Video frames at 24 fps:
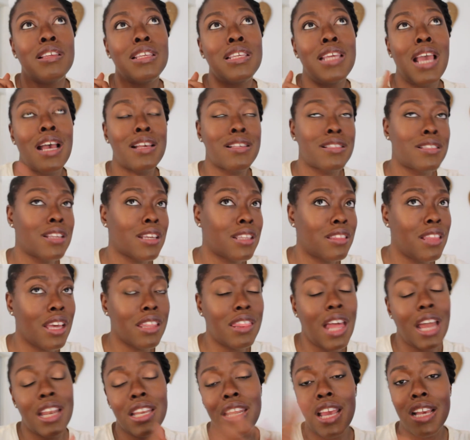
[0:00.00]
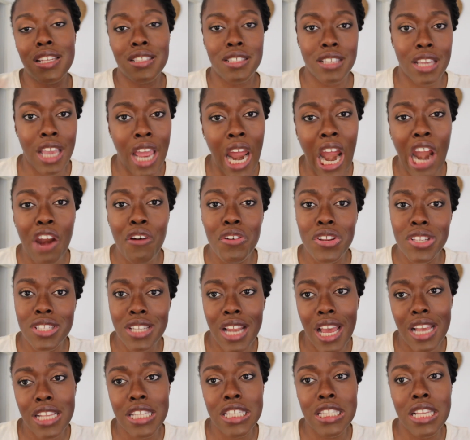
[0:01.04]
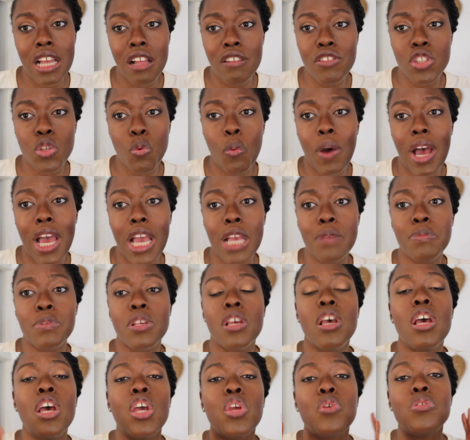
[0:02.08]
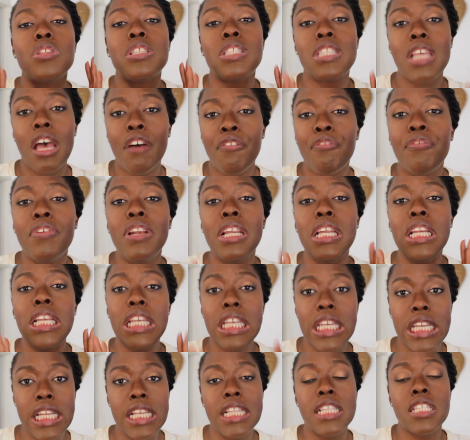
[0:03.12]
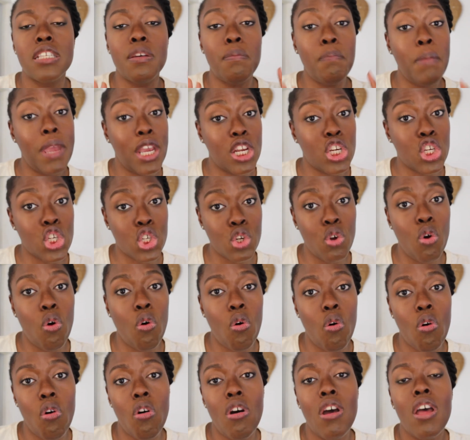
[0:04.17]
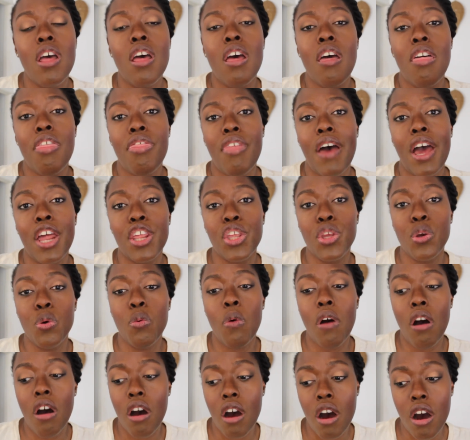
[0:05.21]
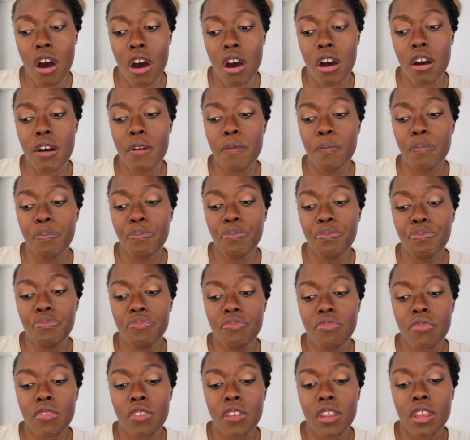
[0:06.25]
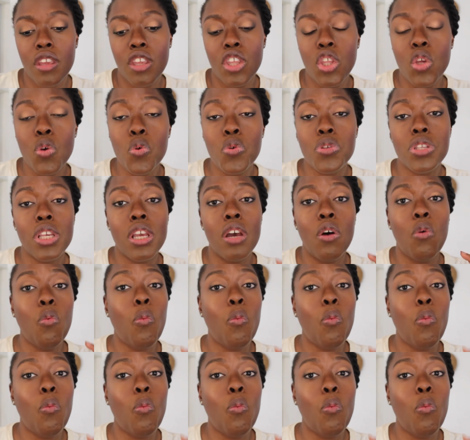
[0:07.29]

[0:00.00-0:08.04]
Yes, the Karis 9 sells wipes. You definitely need to make sure that you are using a